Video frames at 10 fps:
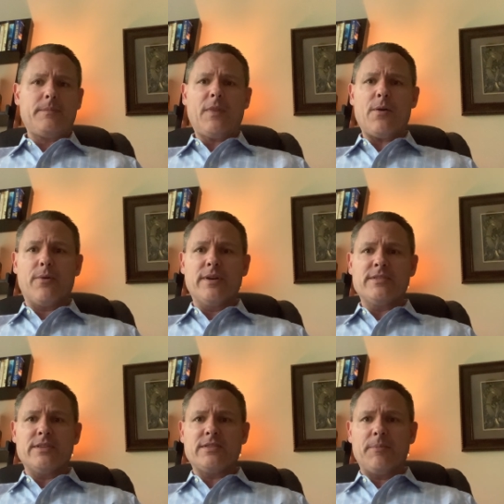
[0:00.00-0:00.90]
or is
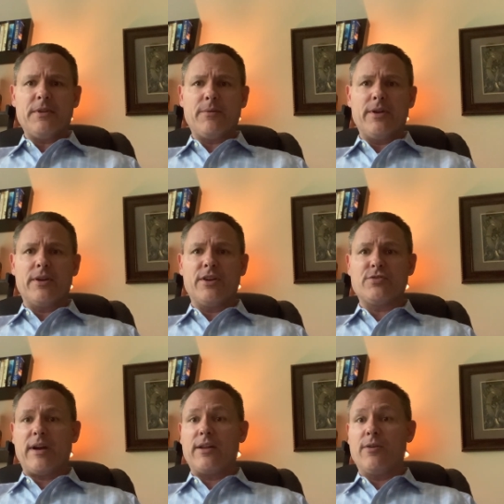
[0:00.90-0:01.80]
this something where you're going to
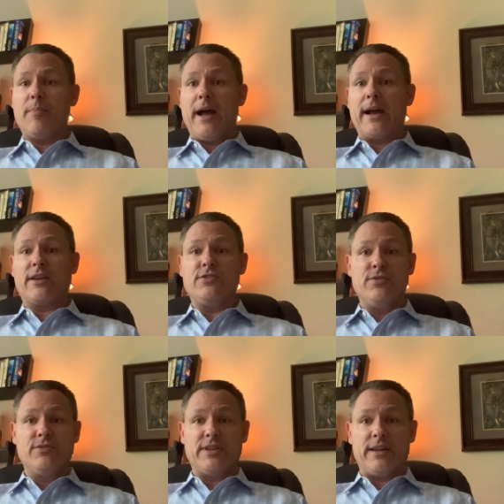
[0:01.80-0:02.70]
try to go back and
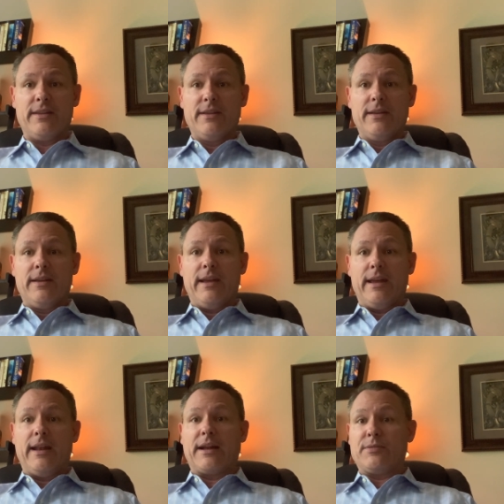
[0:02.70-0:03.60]
use it
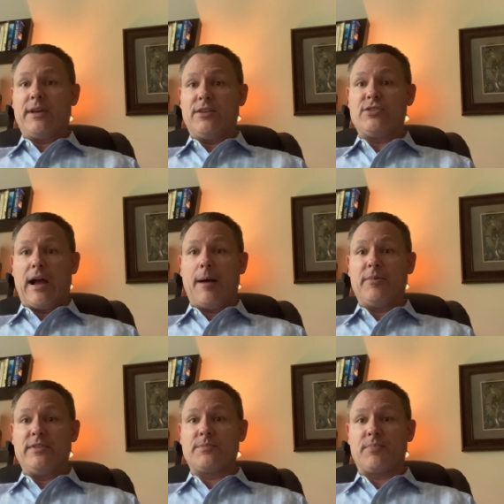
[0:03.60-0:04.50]
and actually get a job in
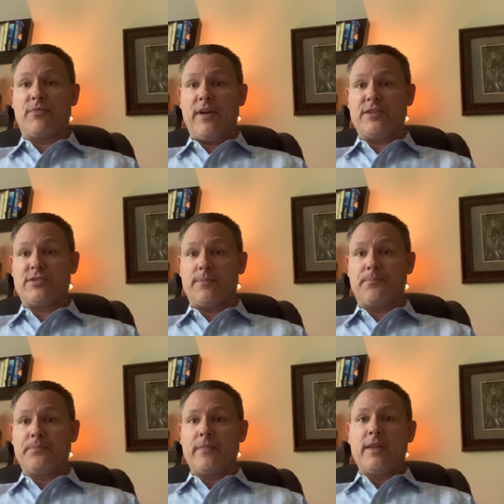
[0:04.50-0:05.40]
this profession?
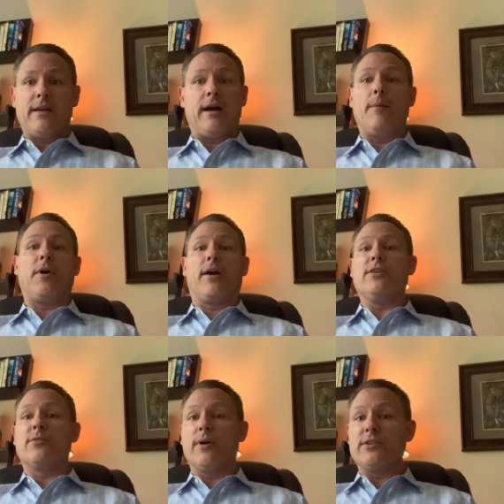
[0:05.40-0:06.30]
Um, are you
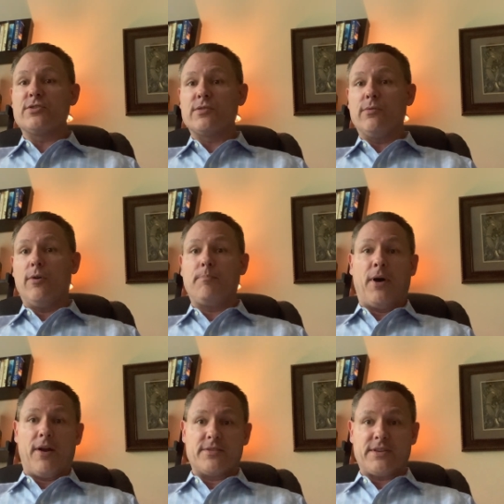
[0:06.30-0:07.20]
going to school
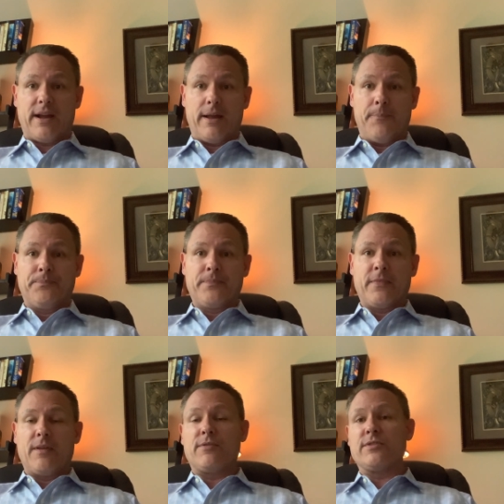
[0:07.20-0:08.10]
part time
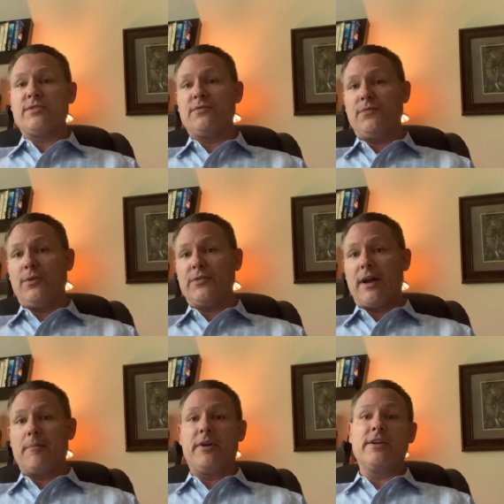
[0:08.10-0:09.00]
versus full
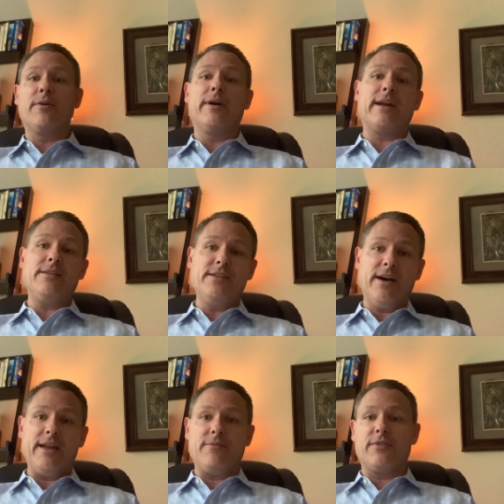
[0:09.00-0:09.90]
time? Are you going at
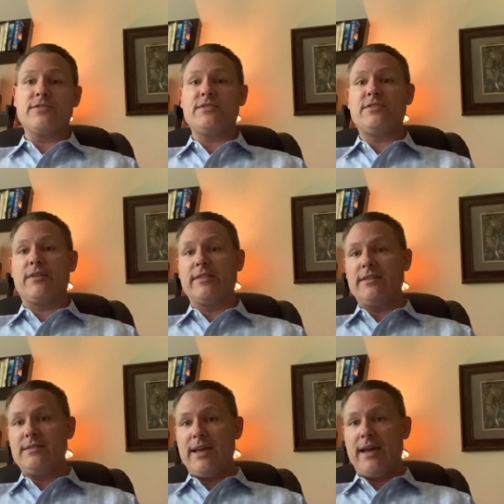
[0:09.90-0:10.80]
night versus during the
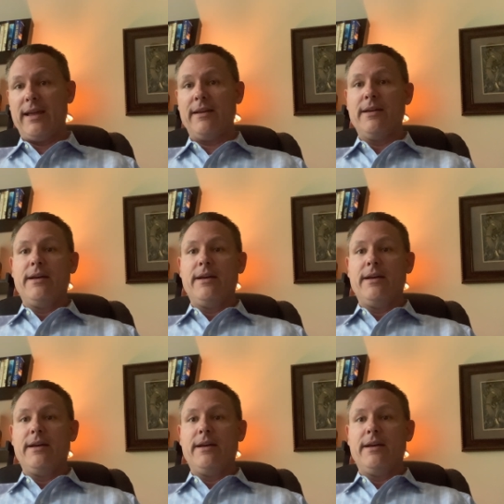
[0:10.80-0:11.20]
day?